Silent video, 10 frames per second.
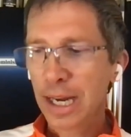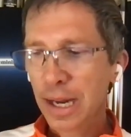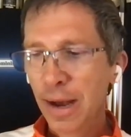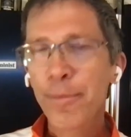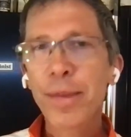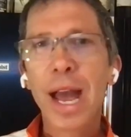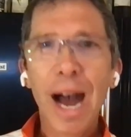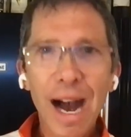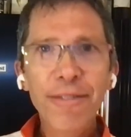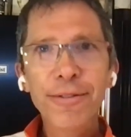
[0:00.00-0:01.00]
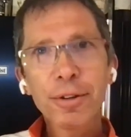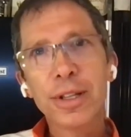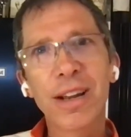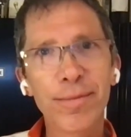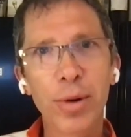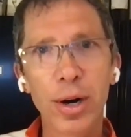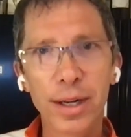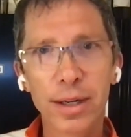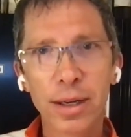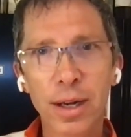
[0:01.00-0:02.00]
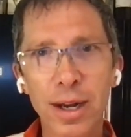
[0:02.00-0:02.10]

in after they've bought it.